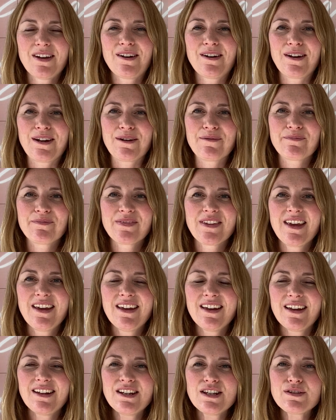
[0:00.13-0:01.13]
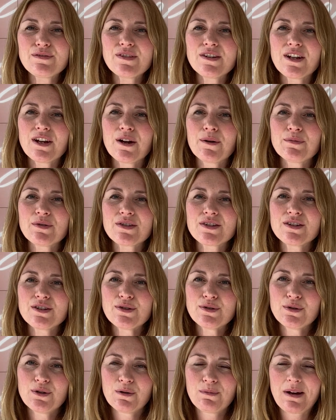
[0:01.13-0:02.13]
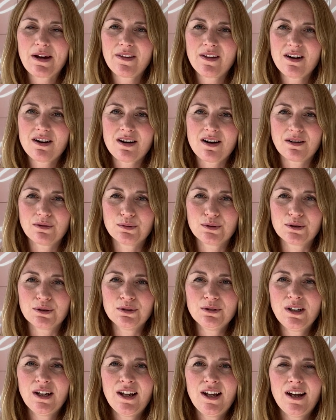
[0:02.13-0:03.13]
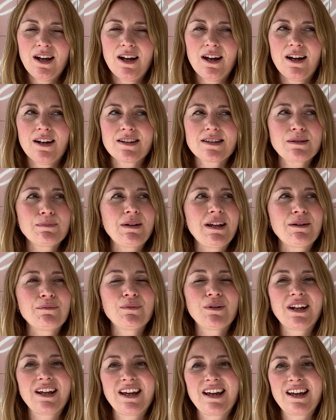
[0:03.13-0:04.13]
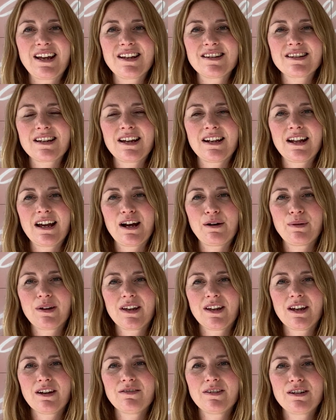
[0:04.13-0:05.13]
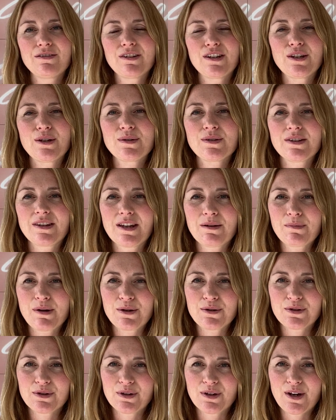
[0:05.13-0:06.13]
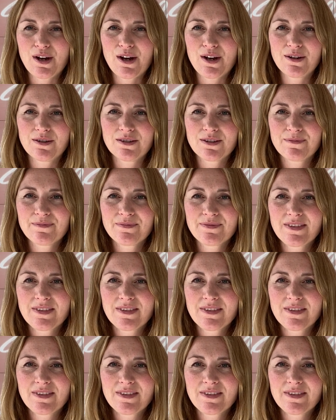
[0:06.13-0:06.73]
Hi, in this video I'm just going to talk about the heart wall, explain what it is and how we can get rid of it using the emotion code.